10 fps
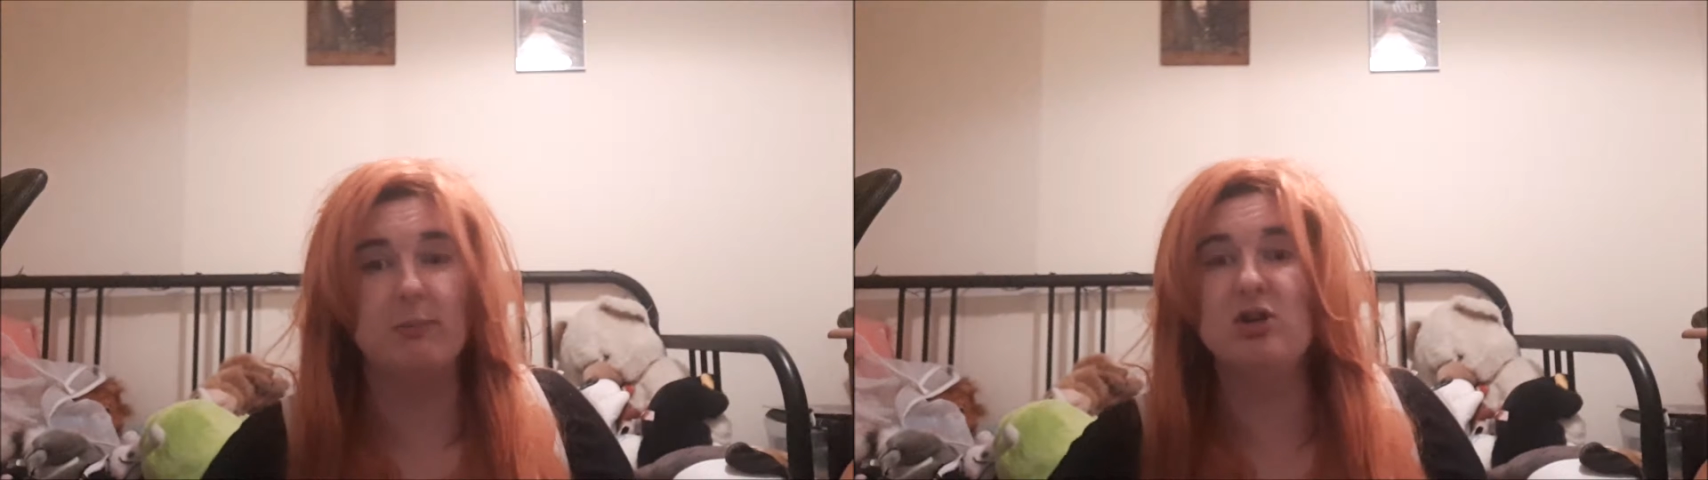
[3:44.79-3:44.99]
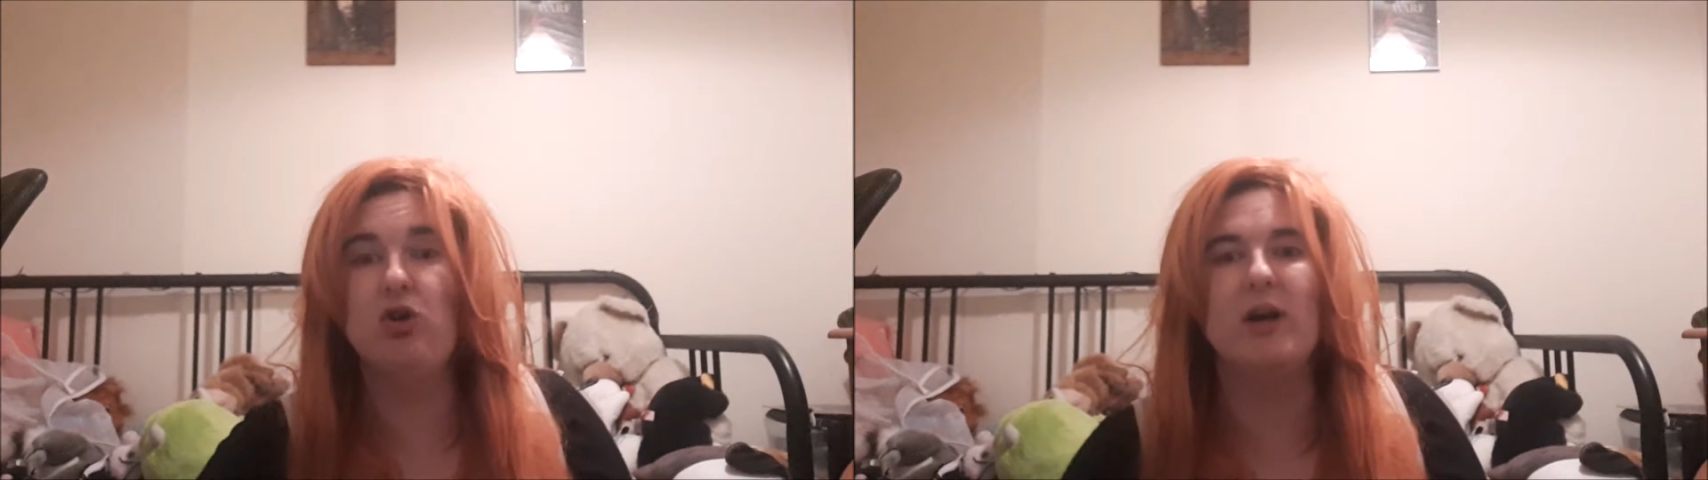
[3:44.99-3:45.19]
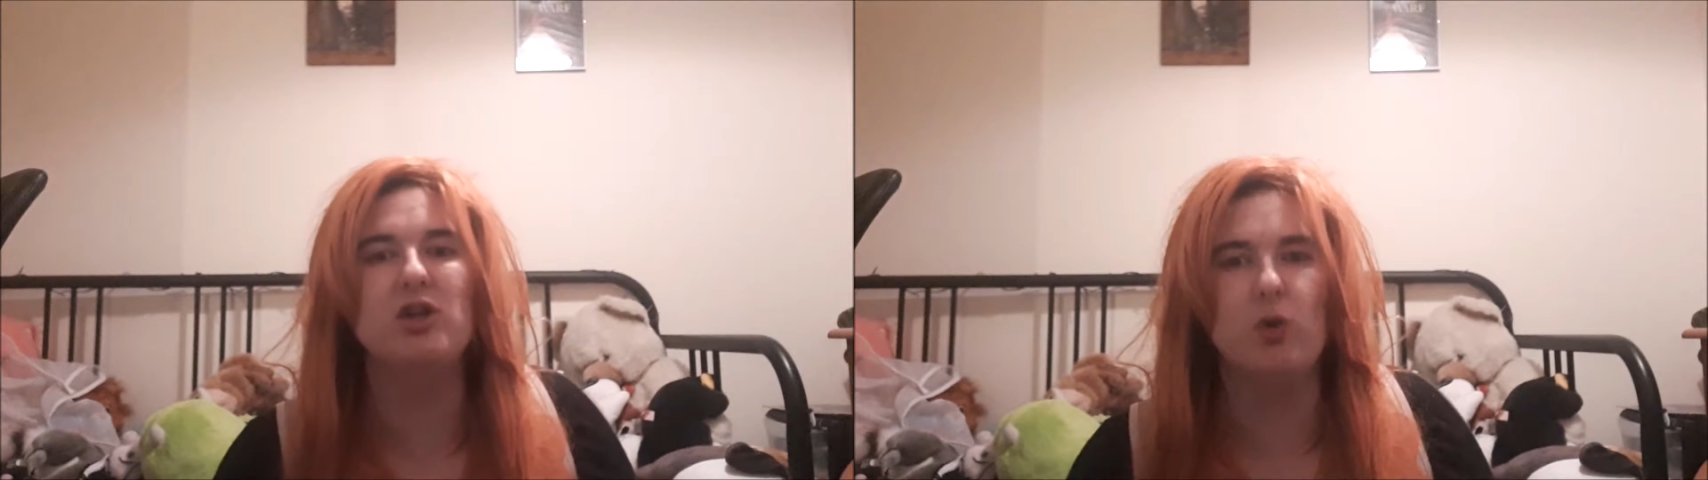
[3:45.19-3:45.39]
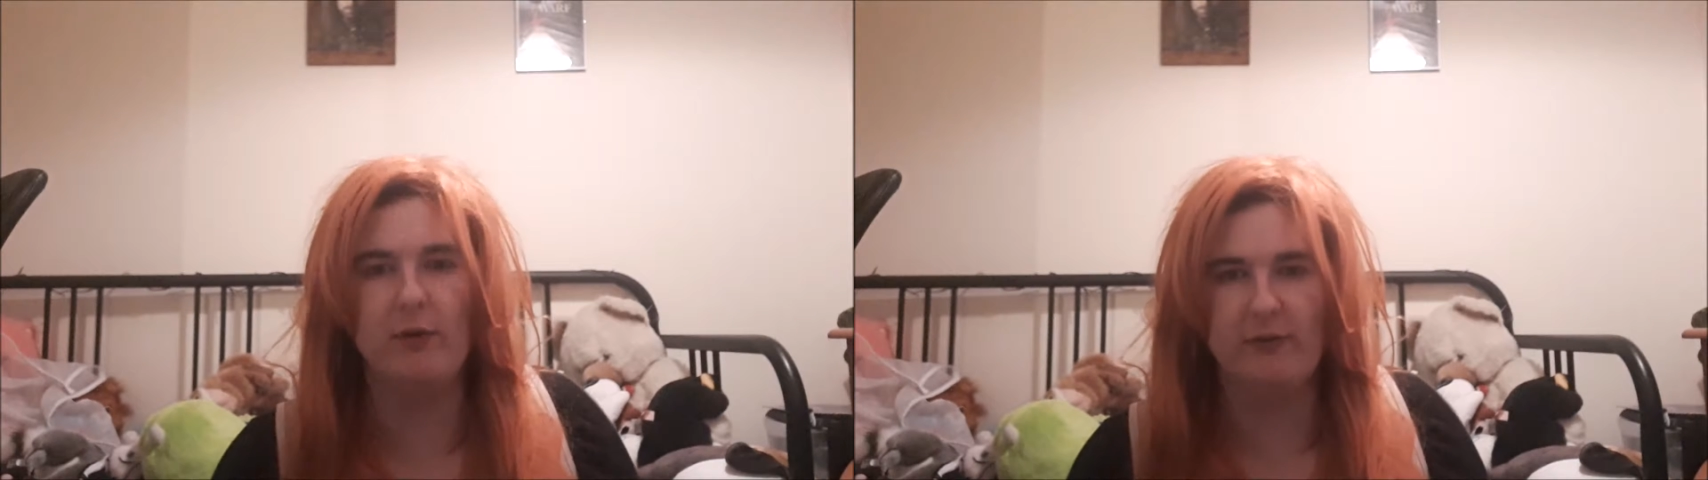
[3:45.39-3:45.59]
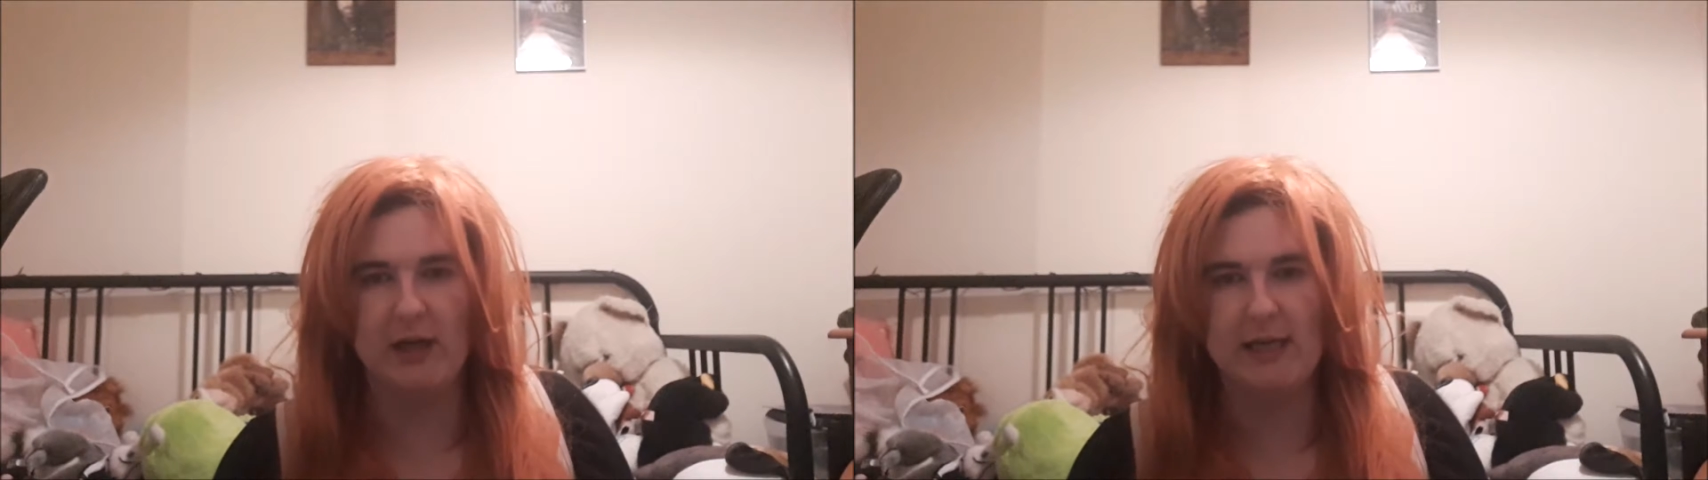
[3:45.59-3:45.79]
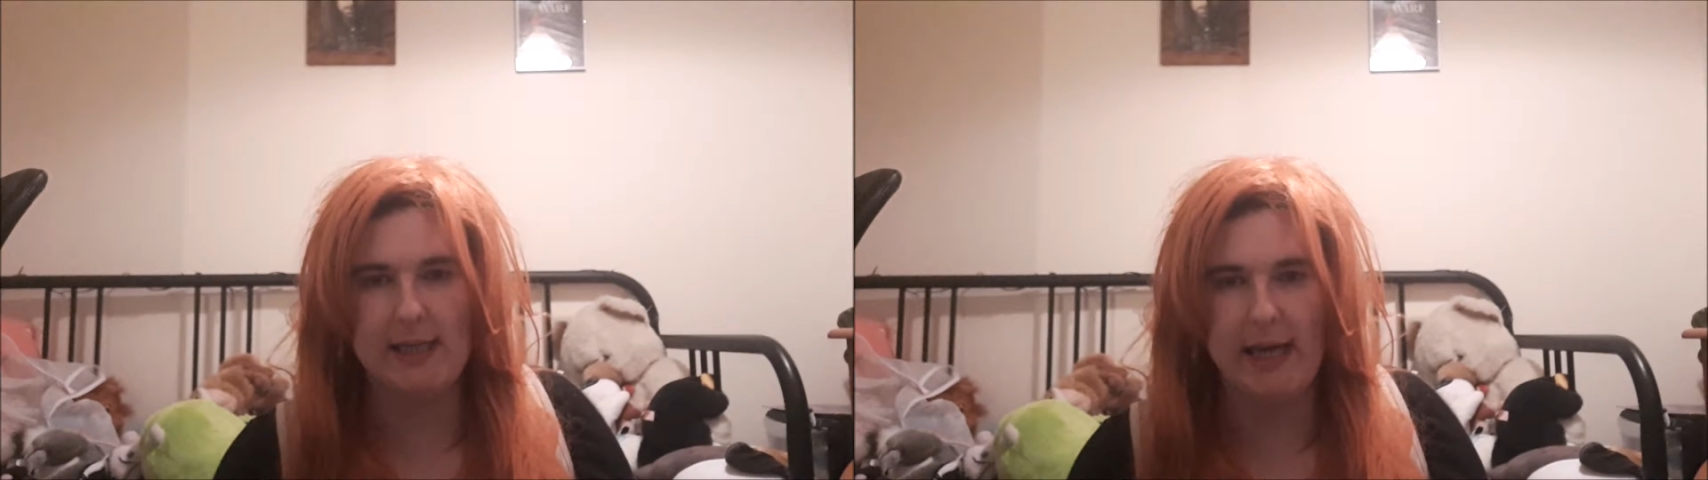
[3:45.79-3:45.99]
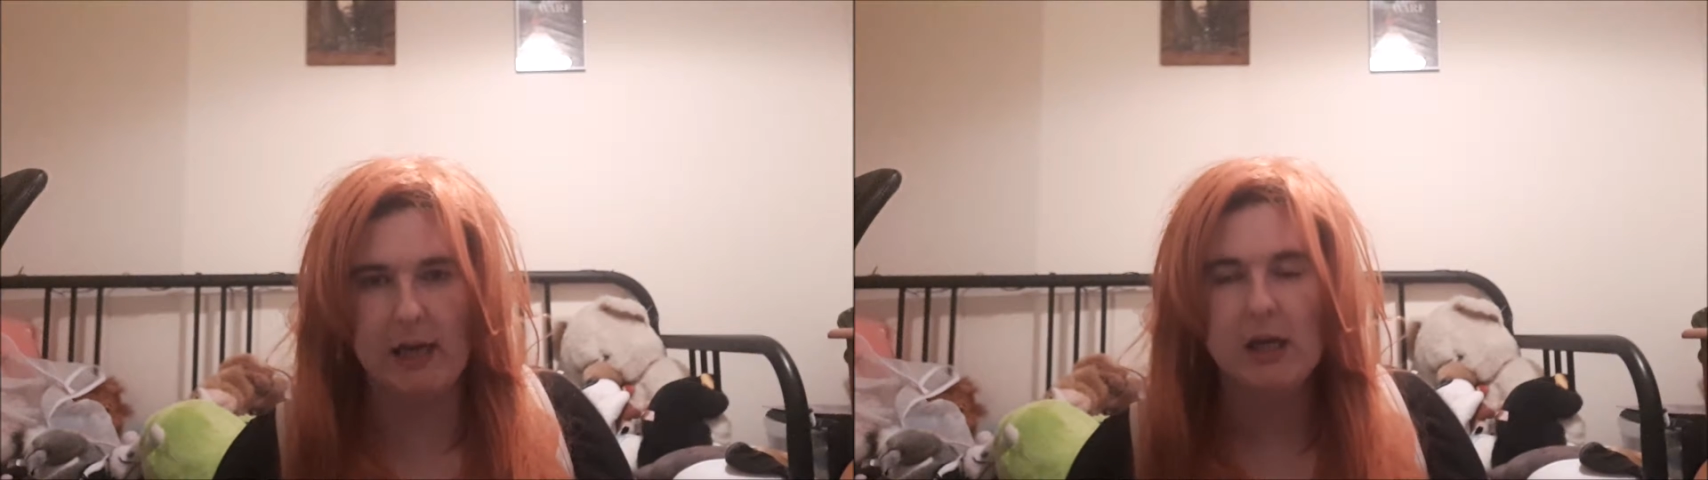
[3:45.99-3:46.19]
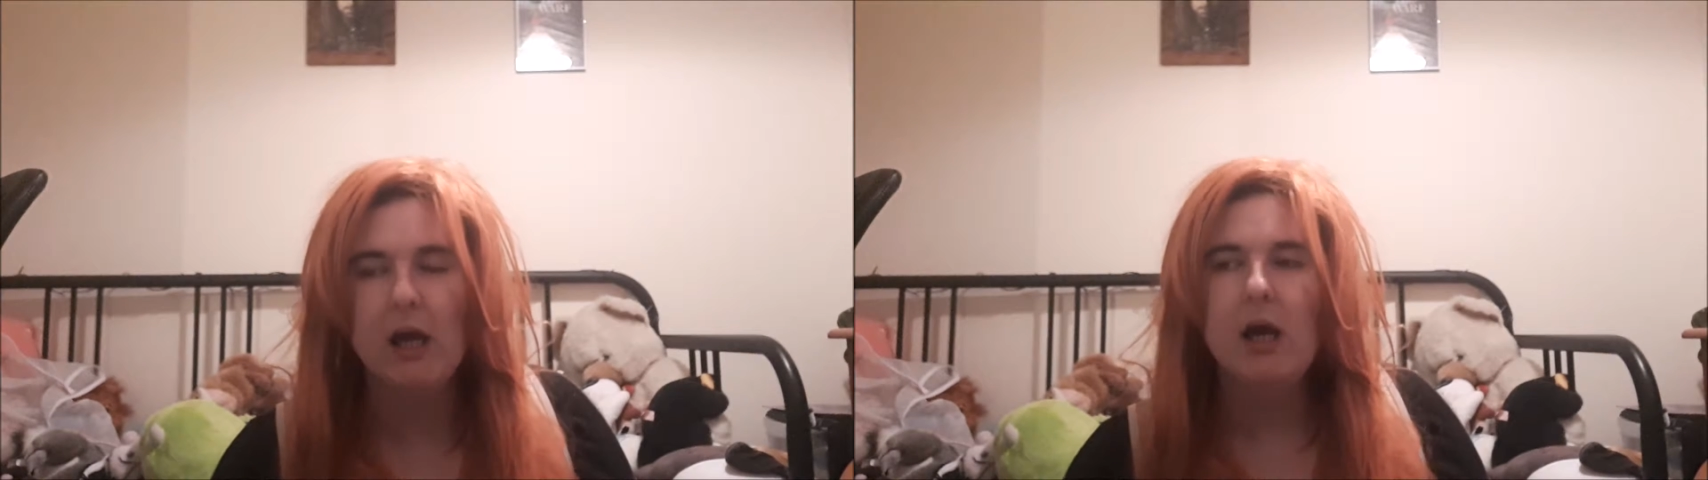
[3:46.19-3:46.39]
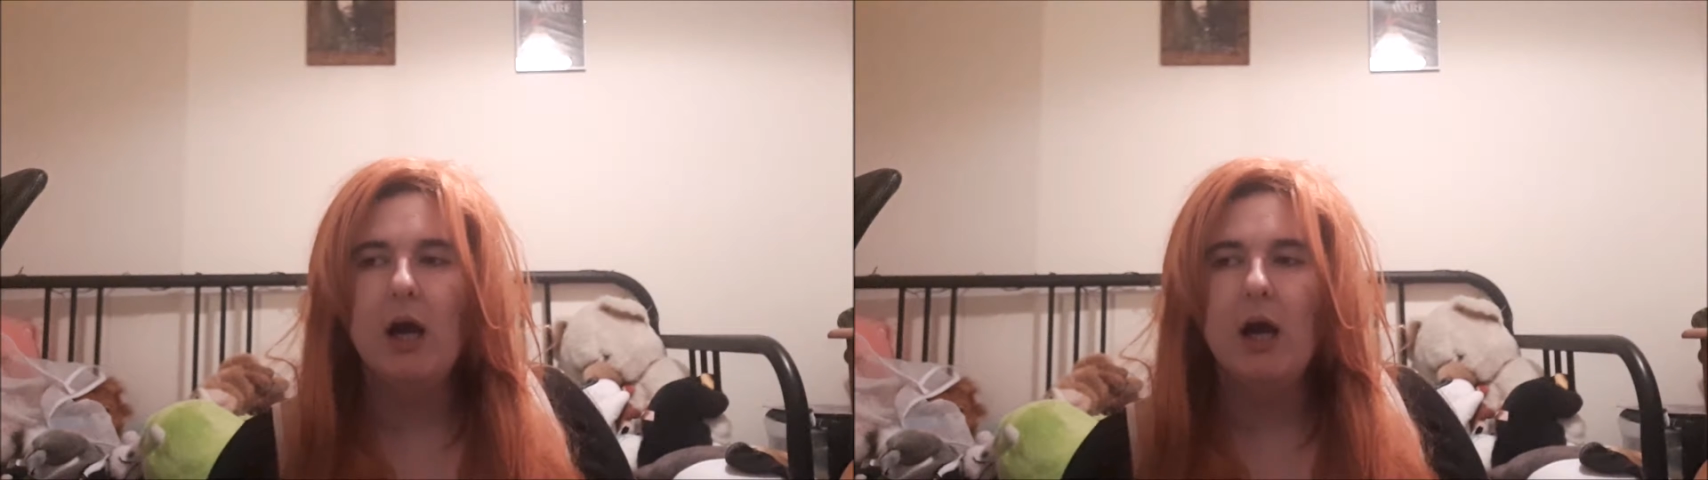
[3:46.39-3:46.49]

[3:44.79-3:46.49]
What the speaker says: I'm trying to do it for like a year,